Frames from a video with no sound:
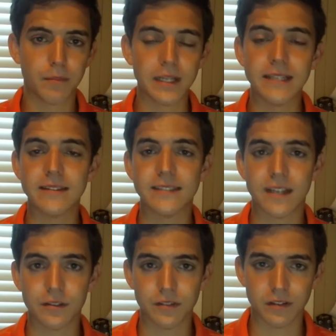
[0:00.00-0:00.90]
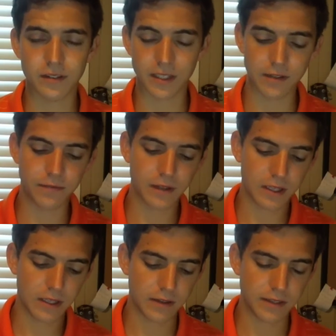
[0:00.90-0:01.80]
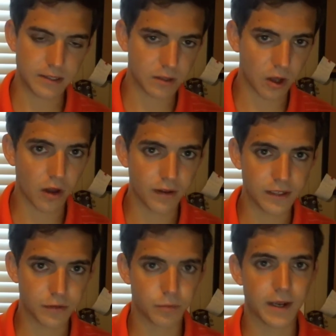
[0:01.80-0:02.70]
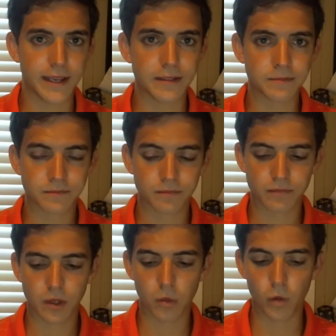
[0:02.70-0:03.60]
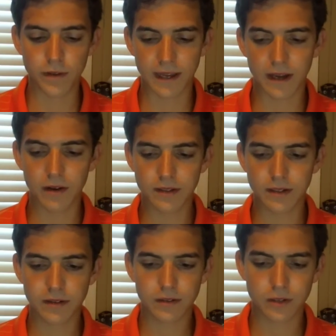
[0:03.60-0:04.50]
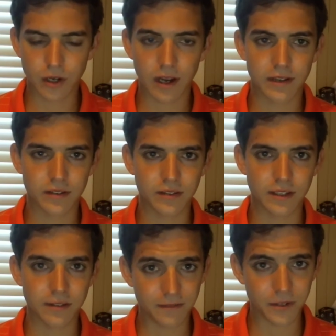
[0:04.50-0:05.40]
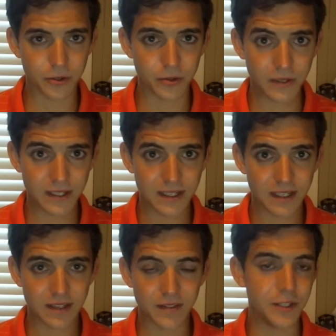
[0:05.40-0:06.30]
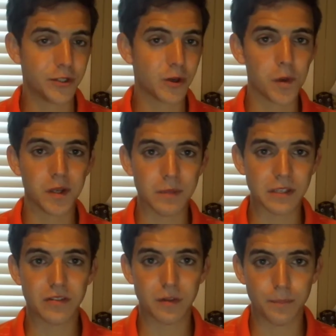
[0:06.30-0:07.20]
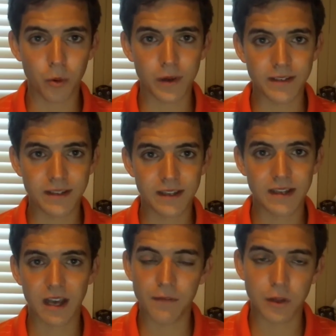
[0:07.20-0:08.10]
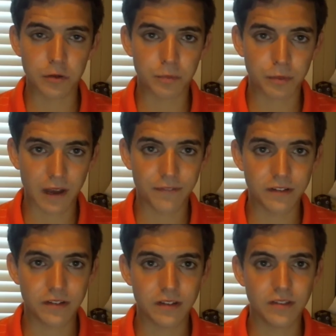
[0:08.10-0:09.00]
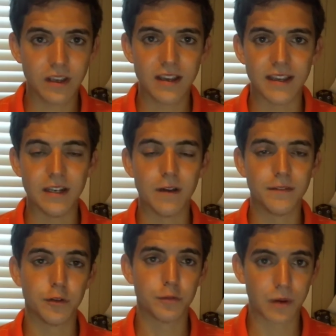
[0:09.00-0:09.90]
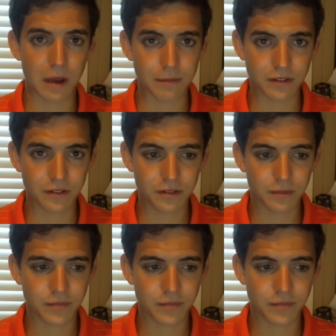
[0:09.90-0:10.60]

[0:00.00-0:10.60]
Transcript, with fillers: plainly tells us that if the law is read without Christ in view, then you're going to miss the point of those prophecies and of those promises.